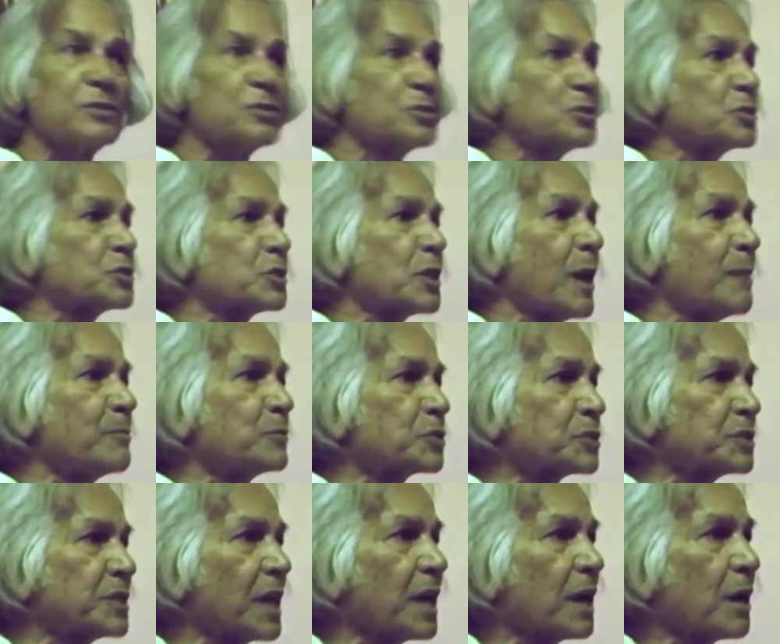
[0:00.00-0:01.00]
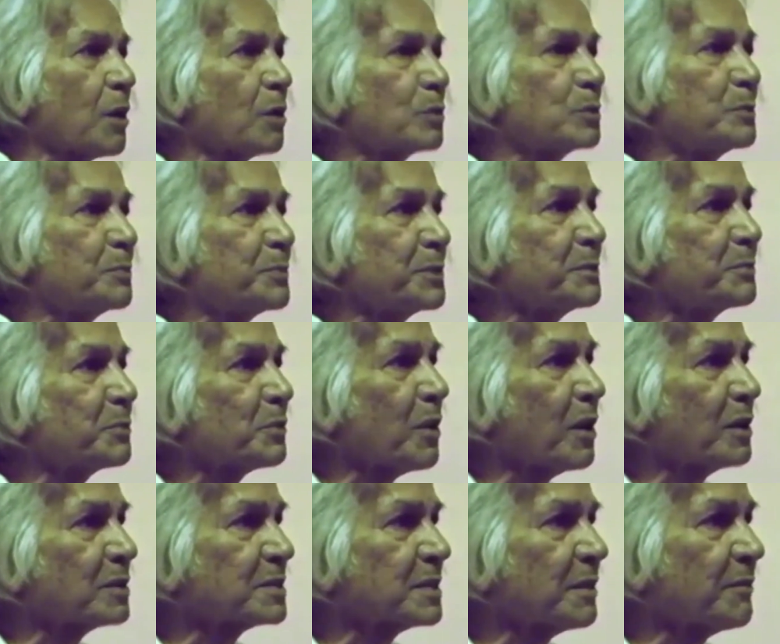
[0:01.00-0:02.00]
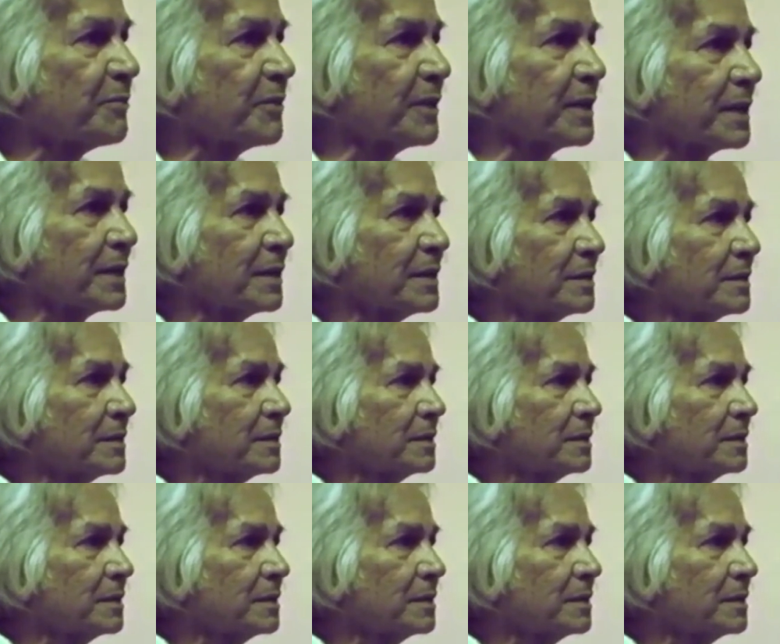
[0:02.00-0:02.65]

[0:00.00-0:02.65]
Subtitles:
these slums there, how the people are suffering.